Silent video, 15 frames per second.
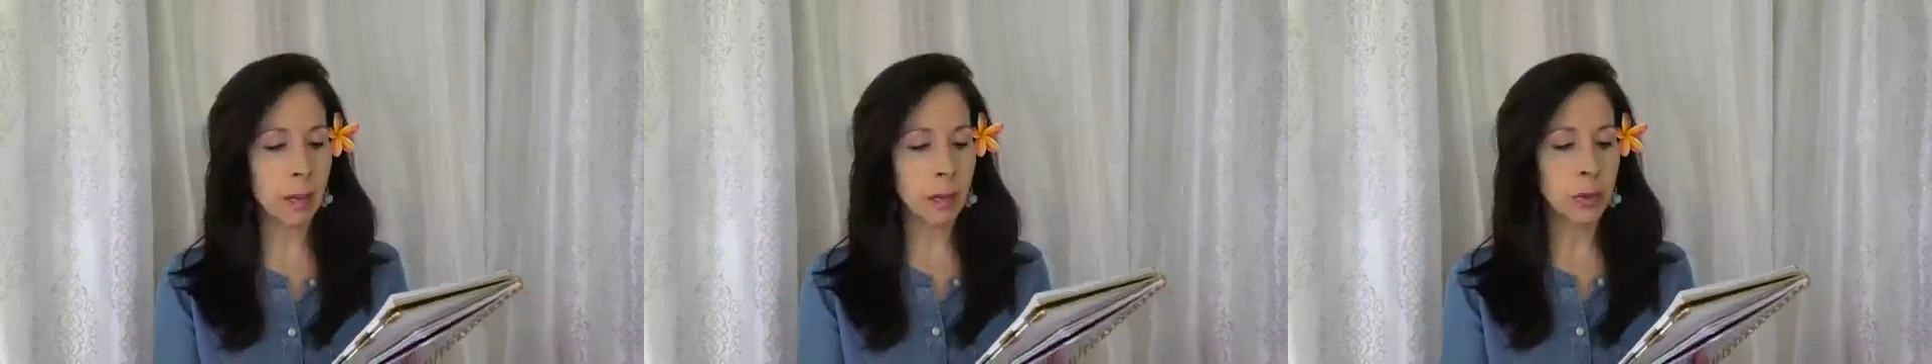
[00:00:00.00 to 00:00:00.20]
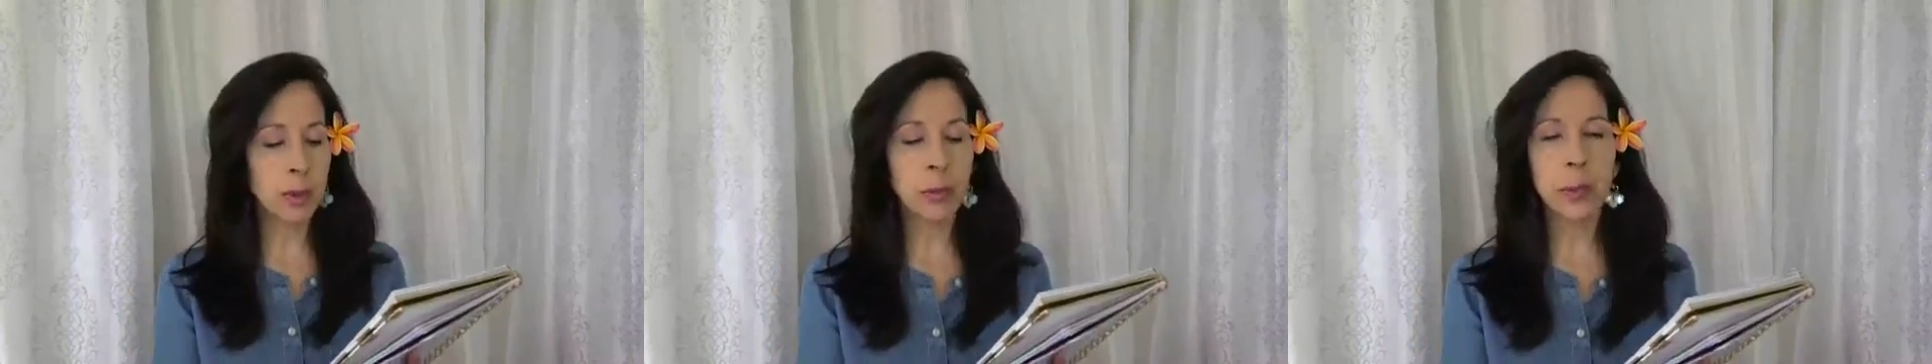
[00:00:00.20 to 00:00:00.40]

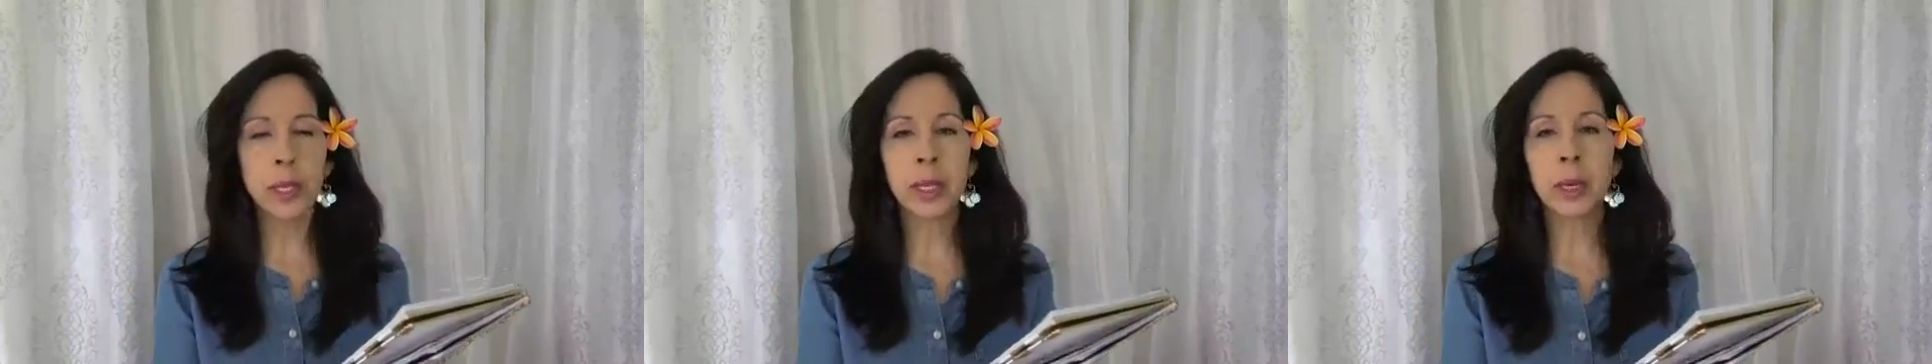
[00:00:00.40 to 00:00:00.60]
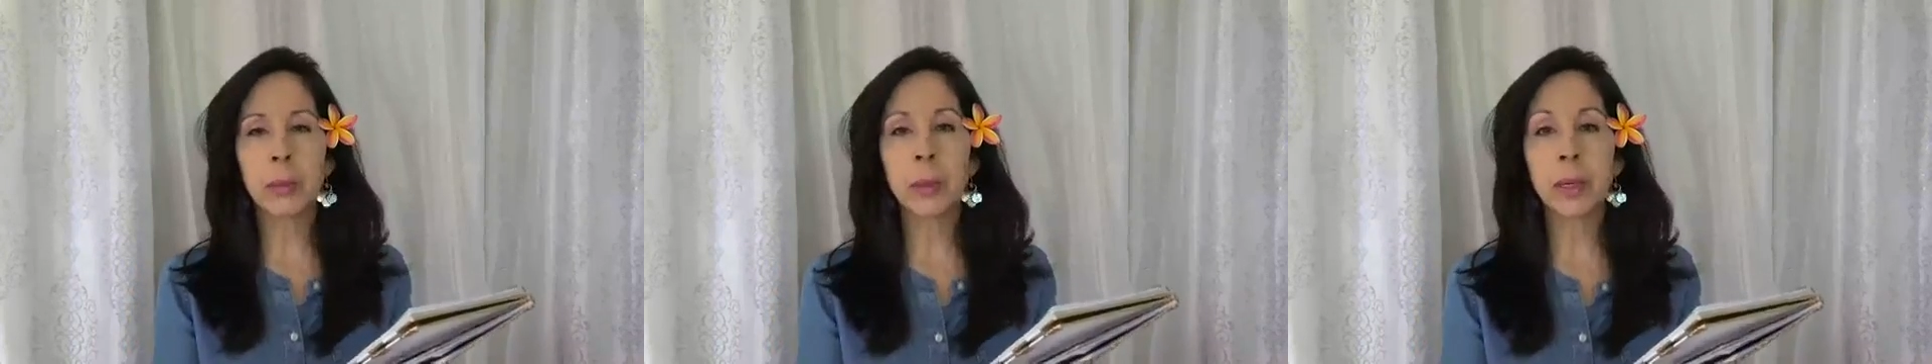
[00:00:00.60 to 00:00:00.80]
would
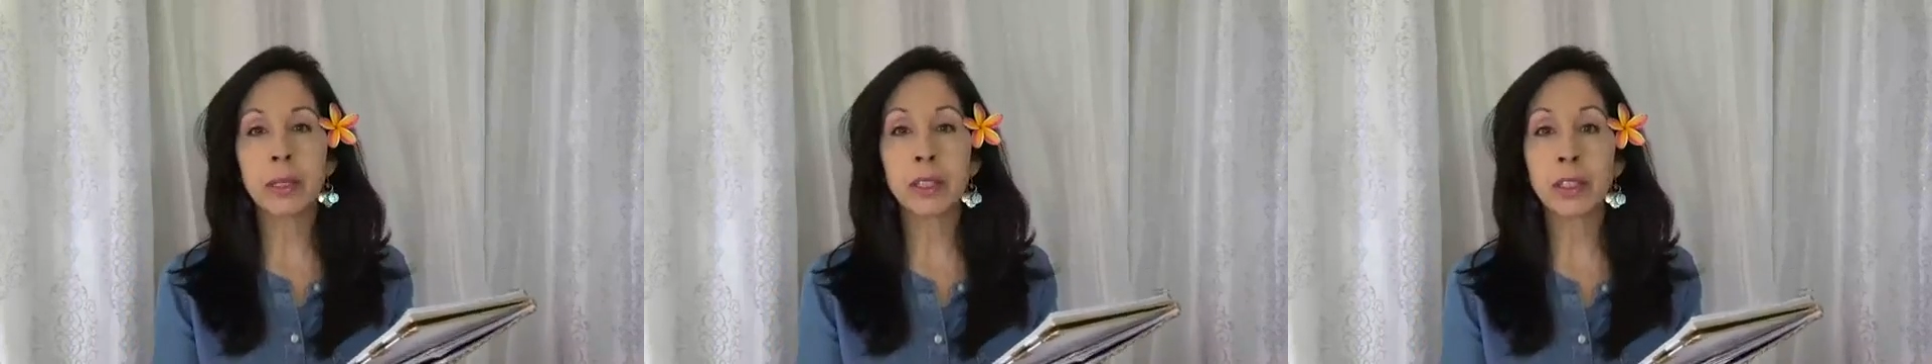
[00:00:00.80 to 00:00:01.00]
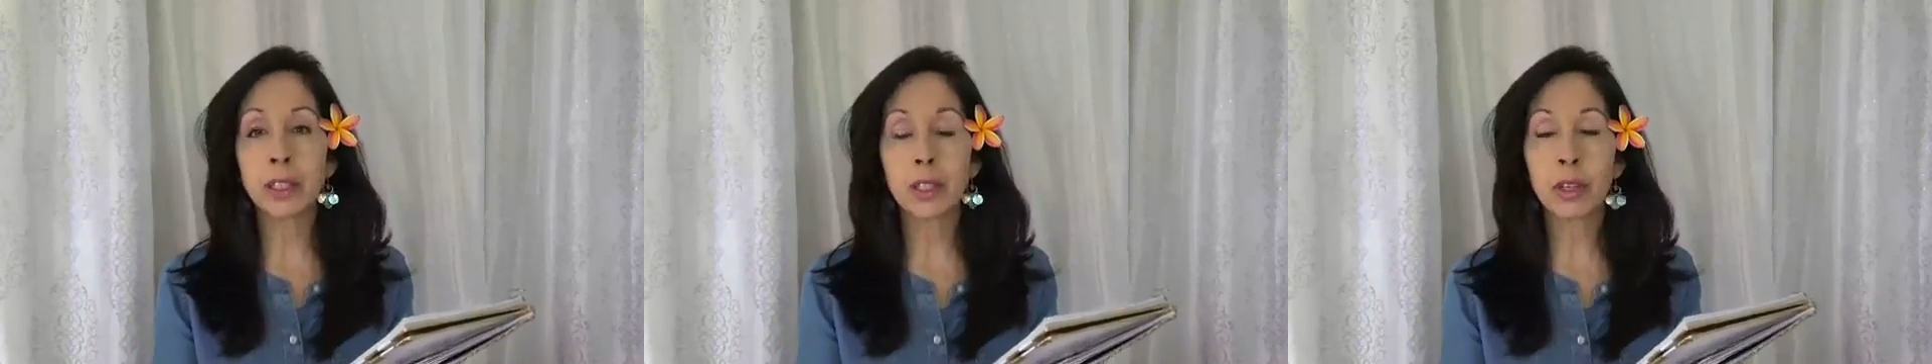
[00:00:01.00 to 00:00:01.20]
be
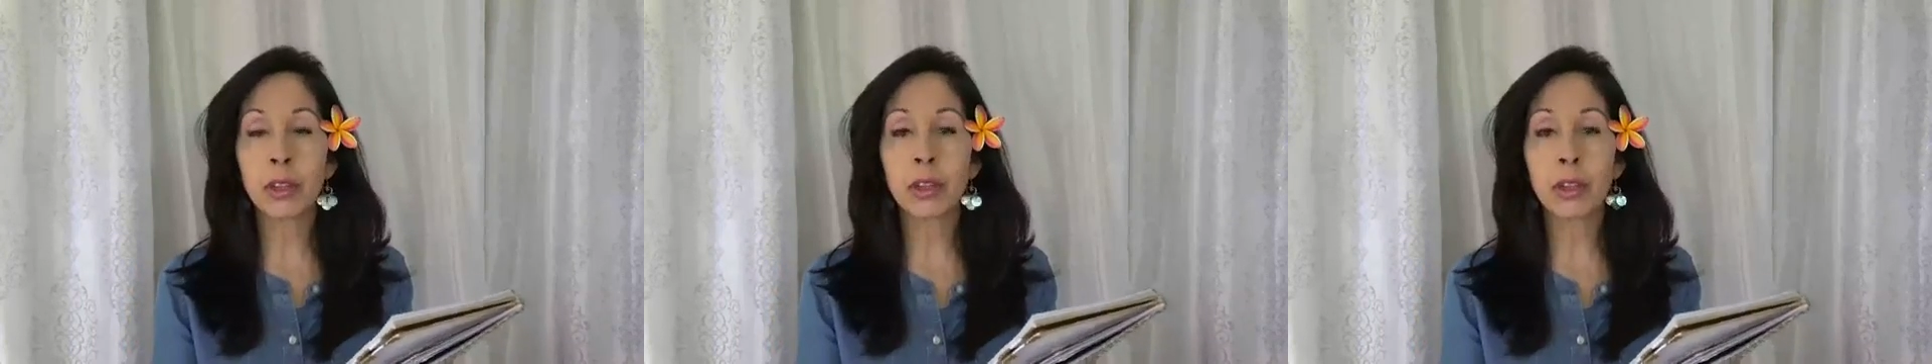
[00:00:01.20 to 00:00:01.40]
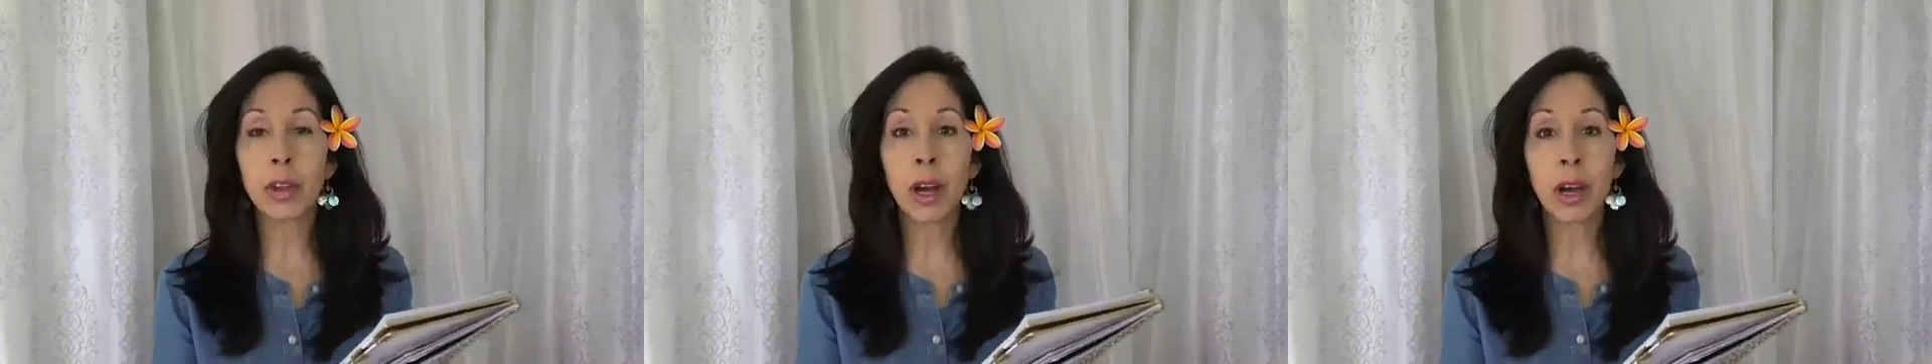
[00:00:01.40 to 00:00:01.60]
about your
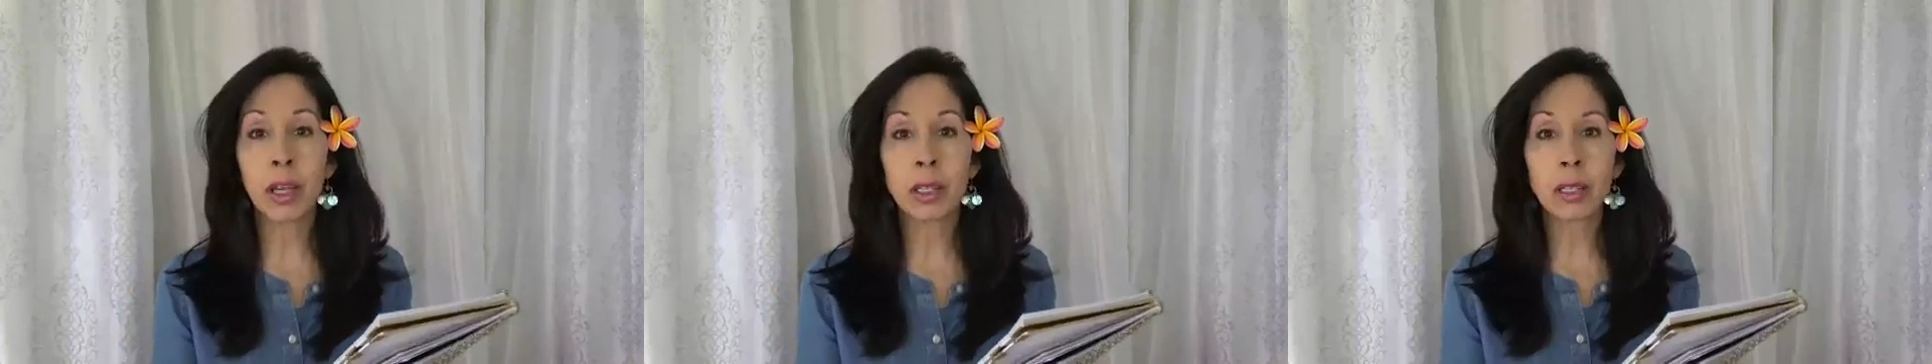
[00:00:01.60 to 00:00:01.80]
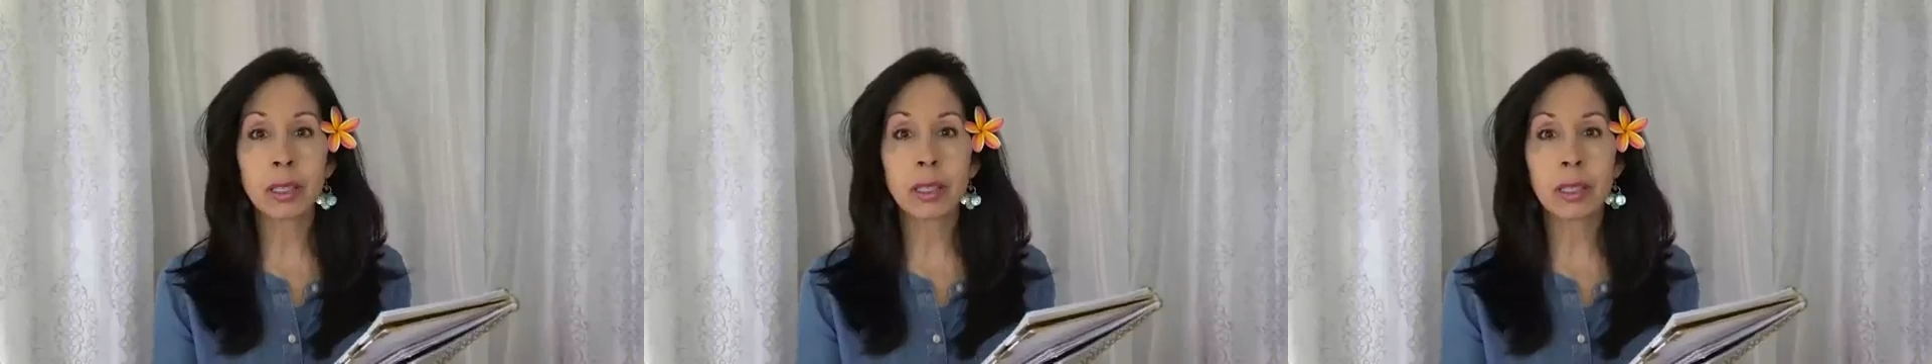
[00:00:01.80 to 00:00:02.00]

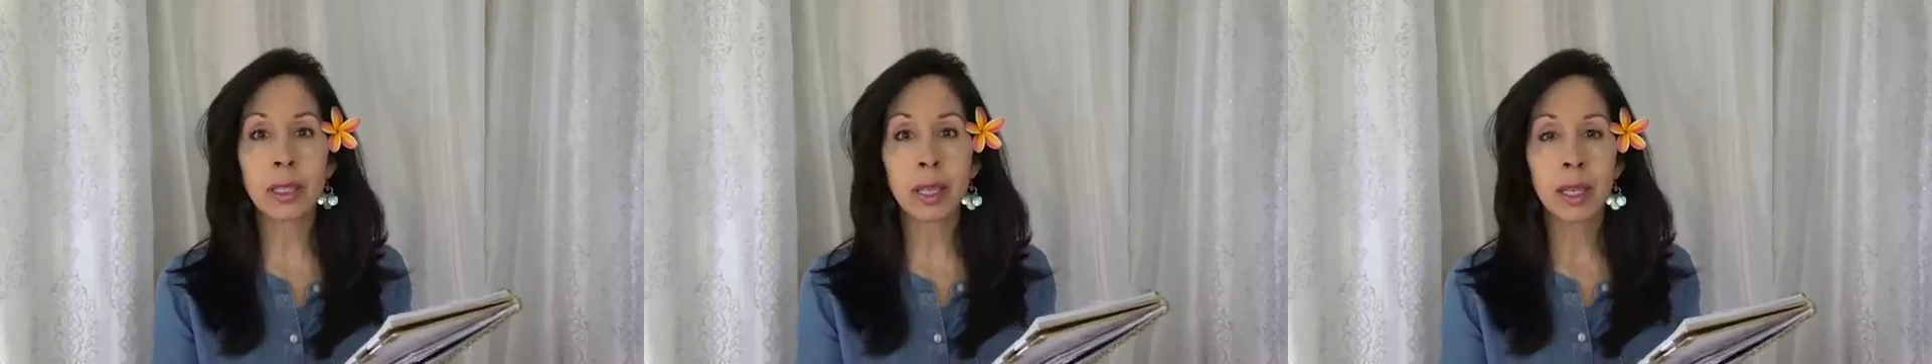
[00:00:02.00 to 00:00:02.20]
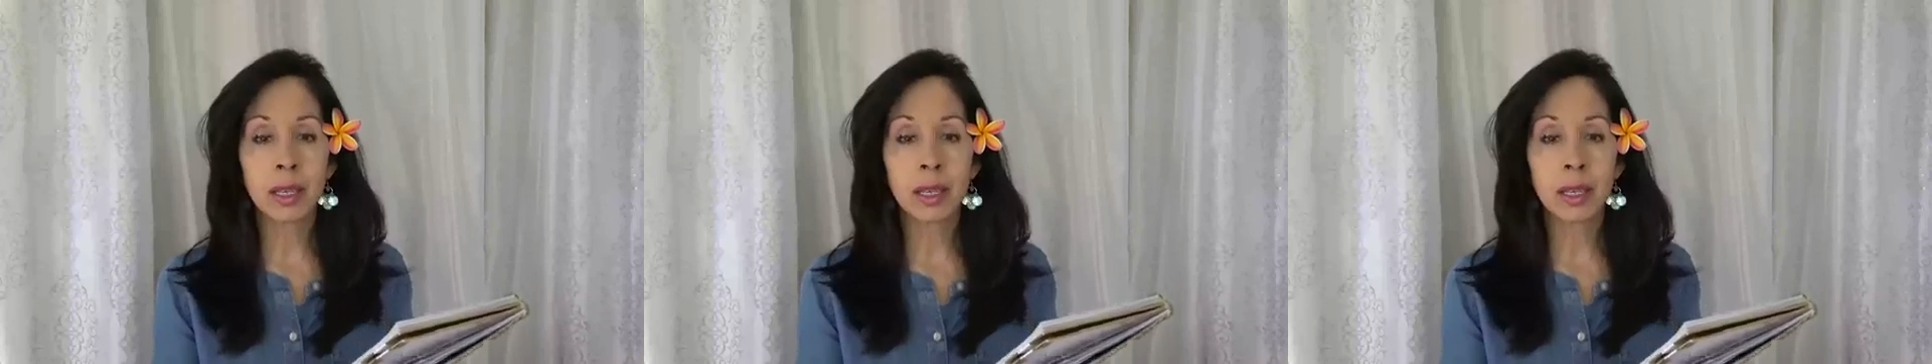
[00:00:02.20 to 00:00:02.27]
thoughts.